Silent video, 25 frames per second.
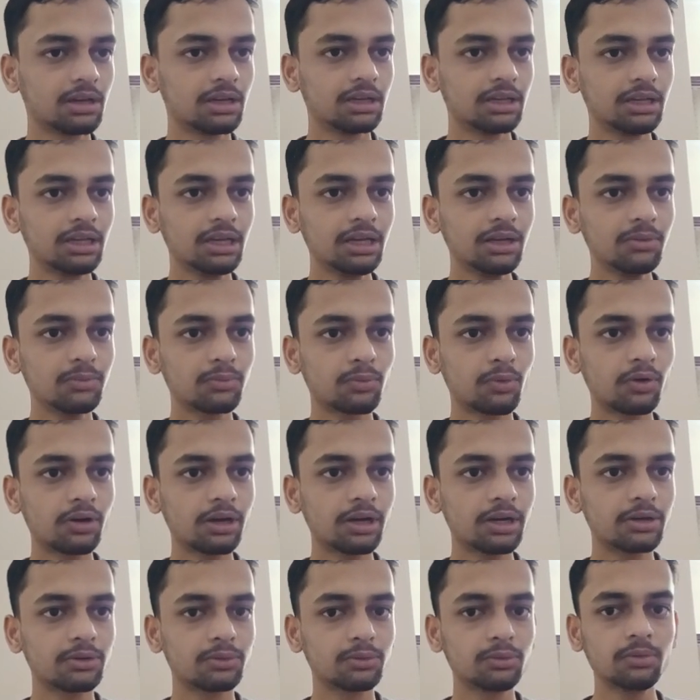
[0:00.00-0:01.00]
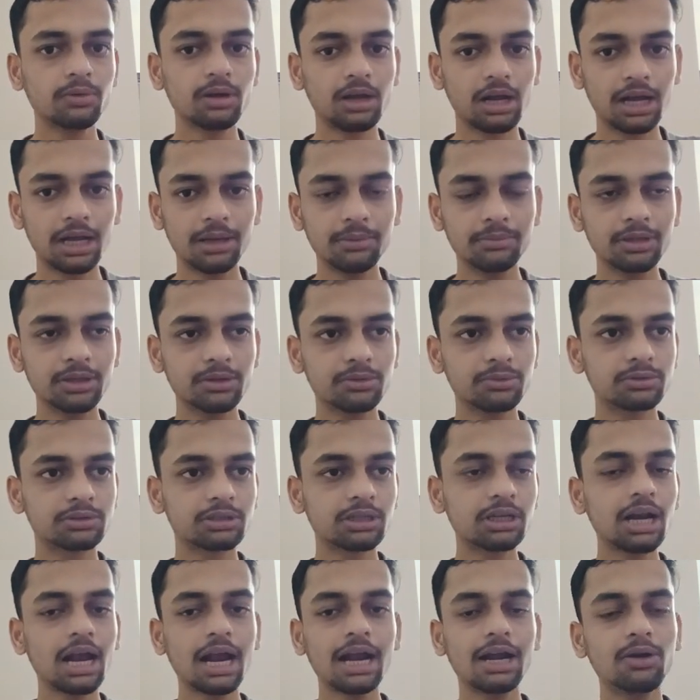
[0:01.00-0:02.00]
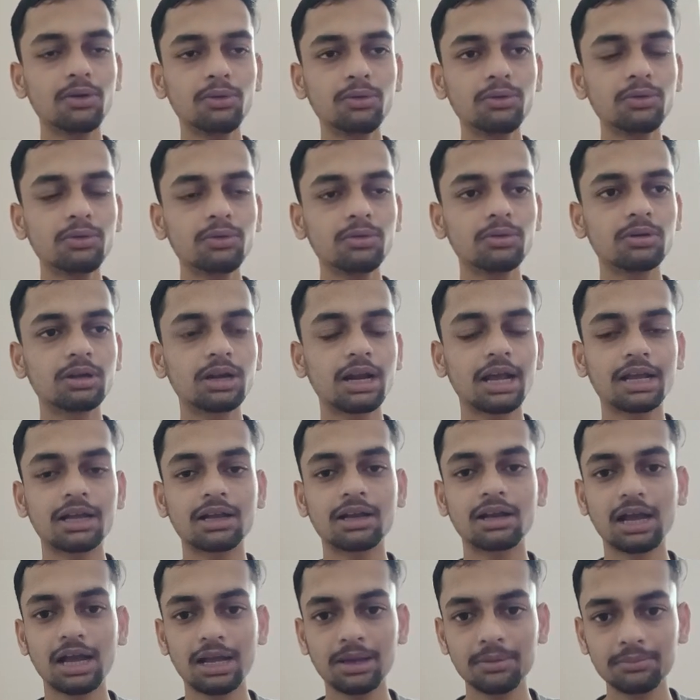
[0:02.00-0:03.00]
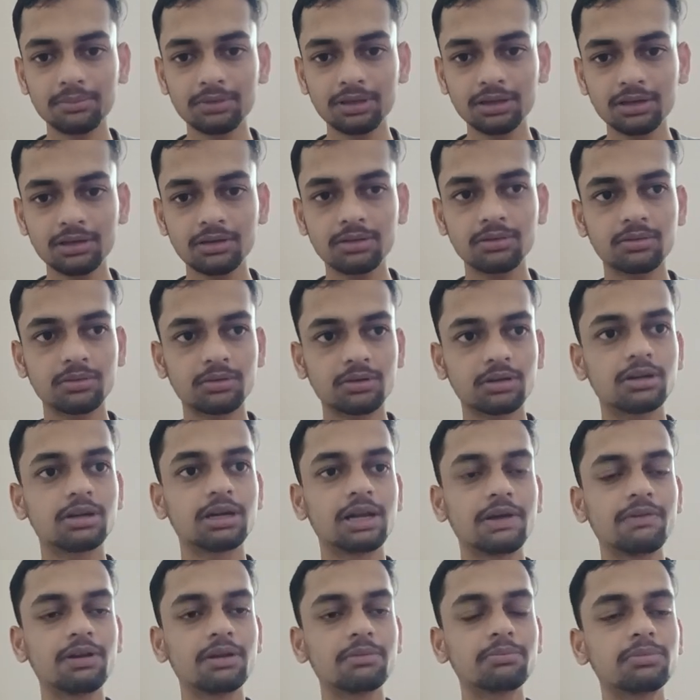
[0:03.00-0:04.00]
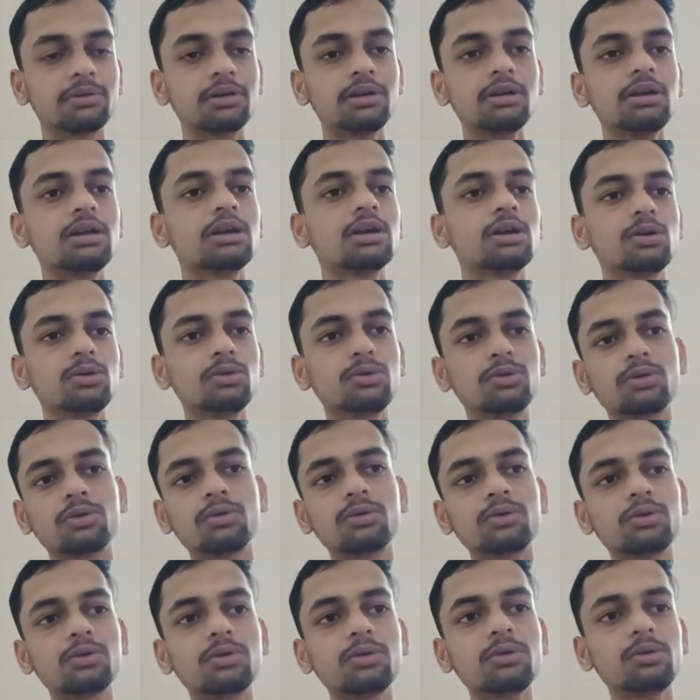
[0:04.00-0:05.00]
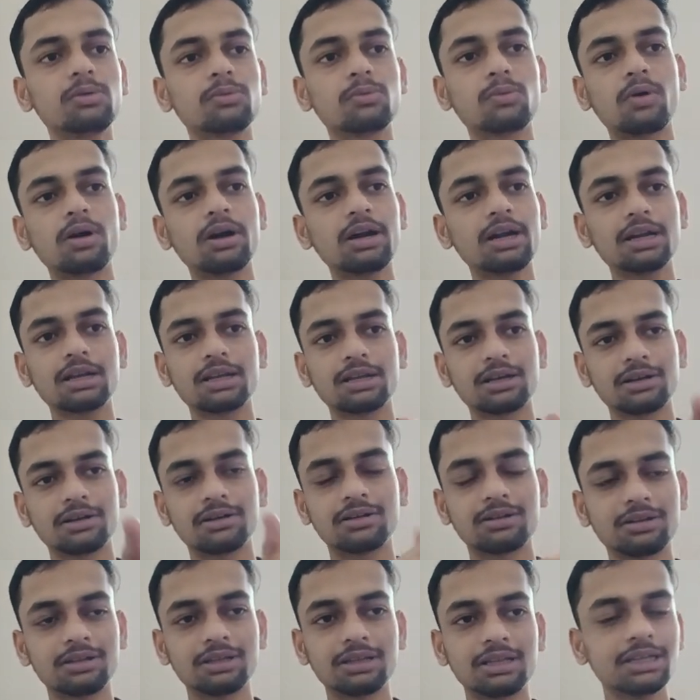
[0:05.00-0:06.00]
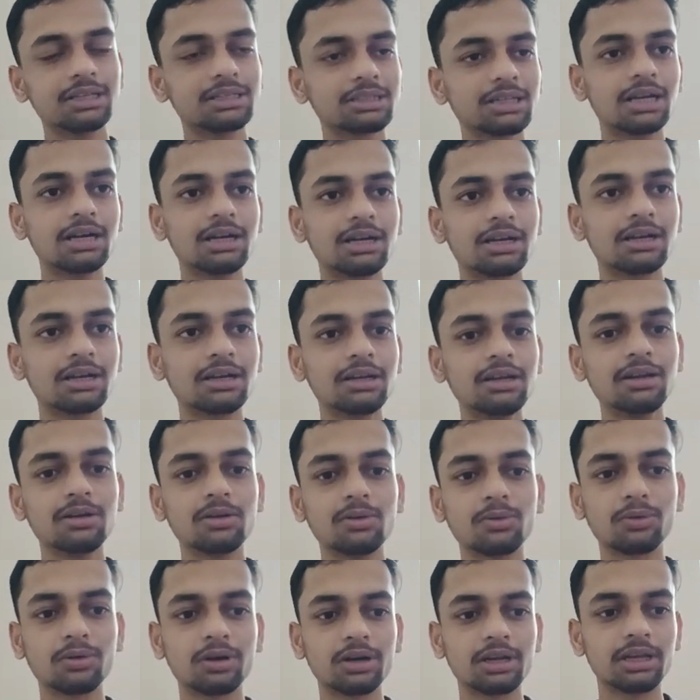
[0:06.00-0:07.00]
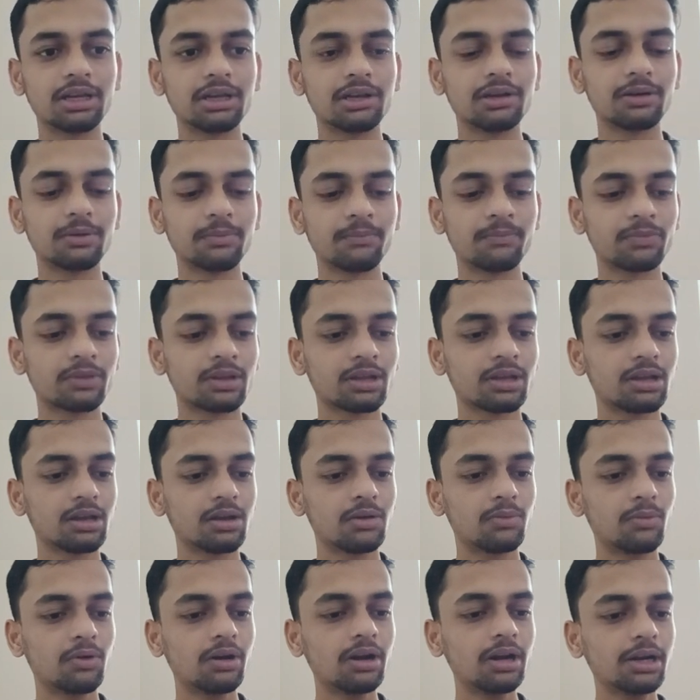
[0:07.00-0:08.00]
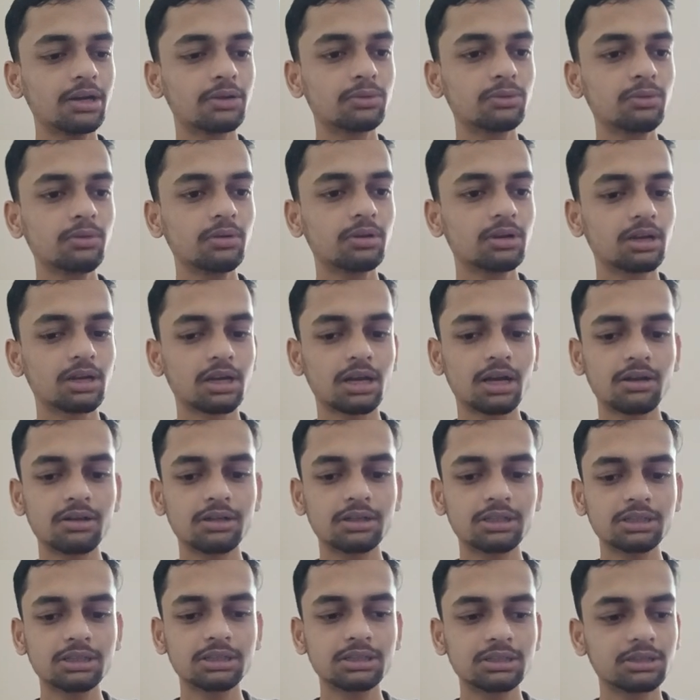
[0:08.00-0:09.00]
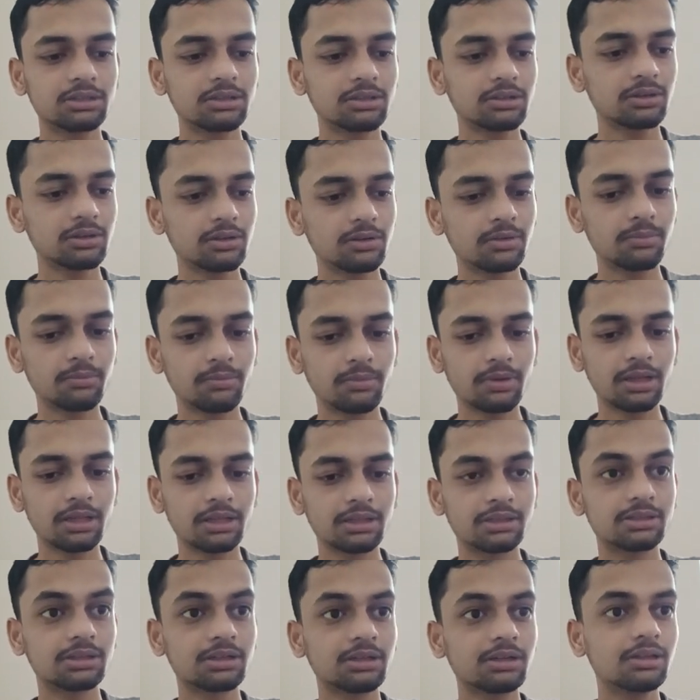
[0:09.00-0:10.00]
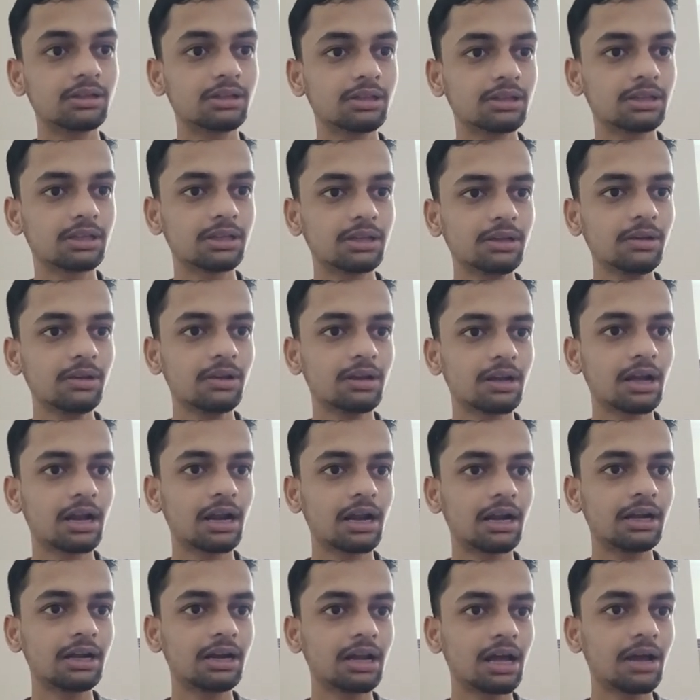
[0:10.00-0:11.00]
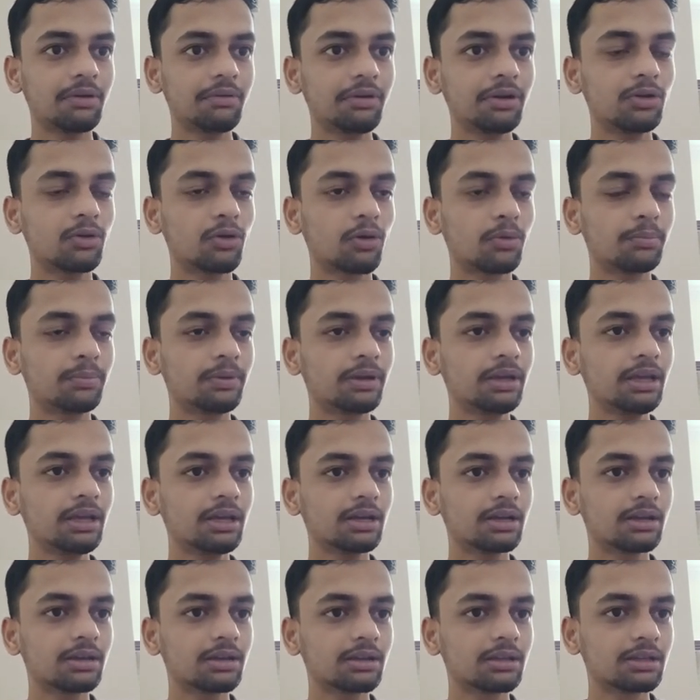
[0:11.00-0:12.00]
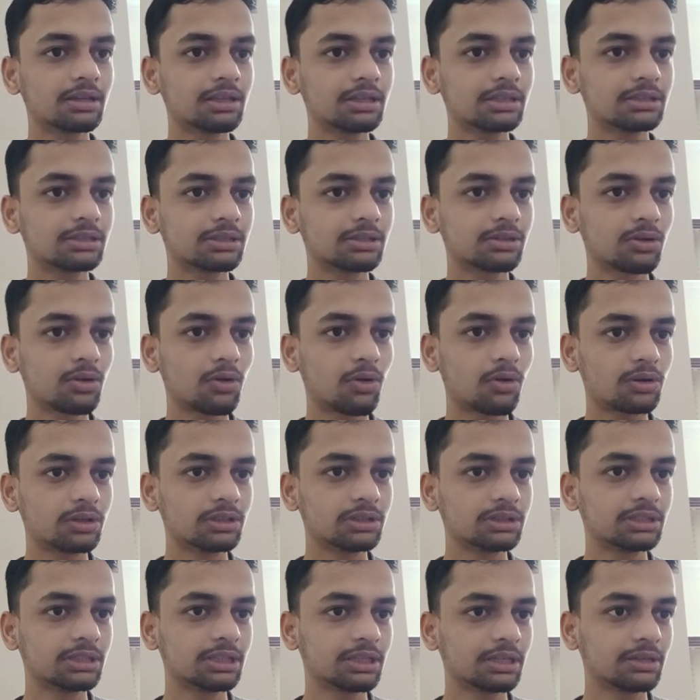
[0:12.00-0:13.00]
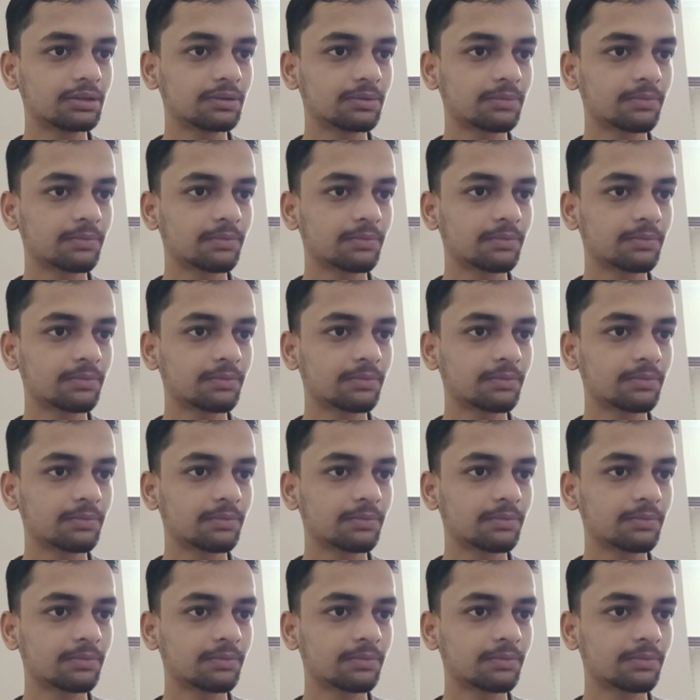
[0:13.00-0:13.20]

Here what I do, I am the user, I don't know, like I am the developer who don't know what things are done over here. What I do, I'll just insert the thing, and I will copy this launch thing.